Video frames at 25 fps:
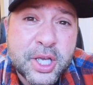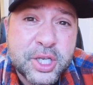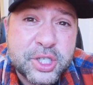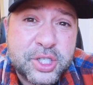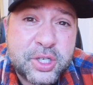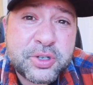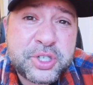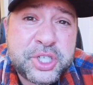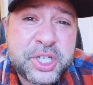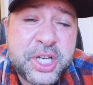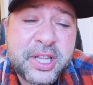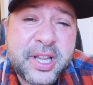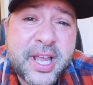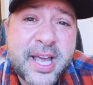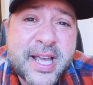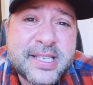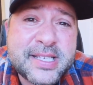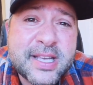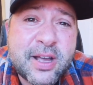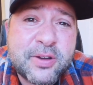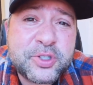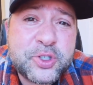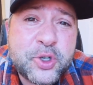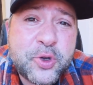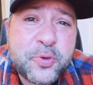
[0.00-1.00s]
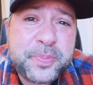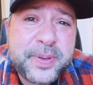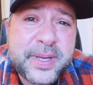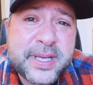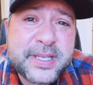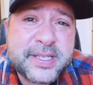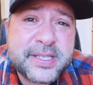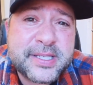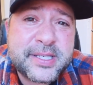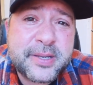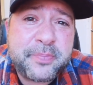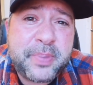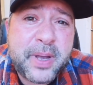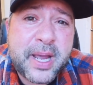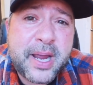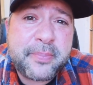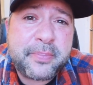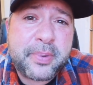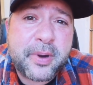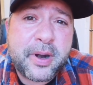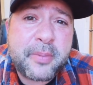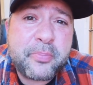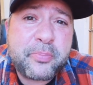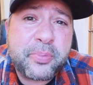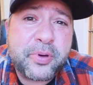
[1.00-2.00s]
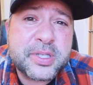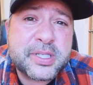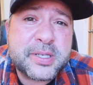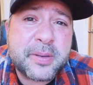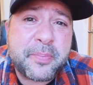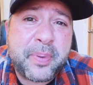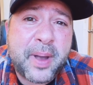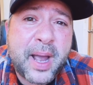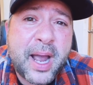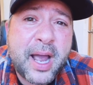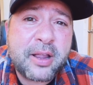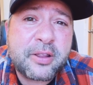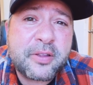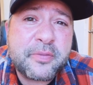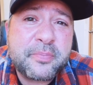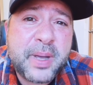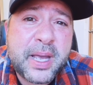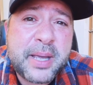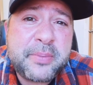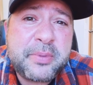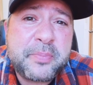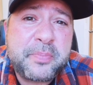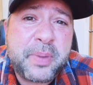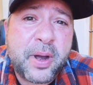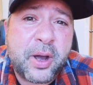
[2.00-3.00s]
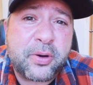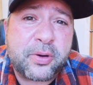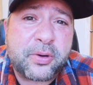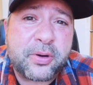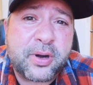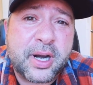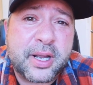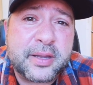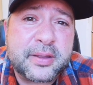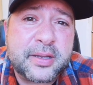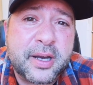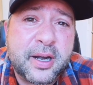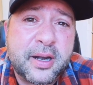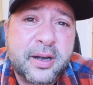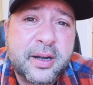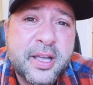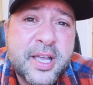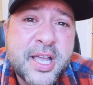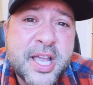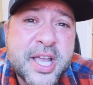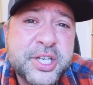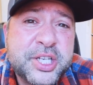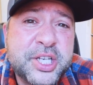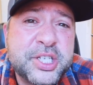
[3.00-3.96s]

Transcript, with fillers: So she lays out two pieces of paper and puts a pile of baby powder on there.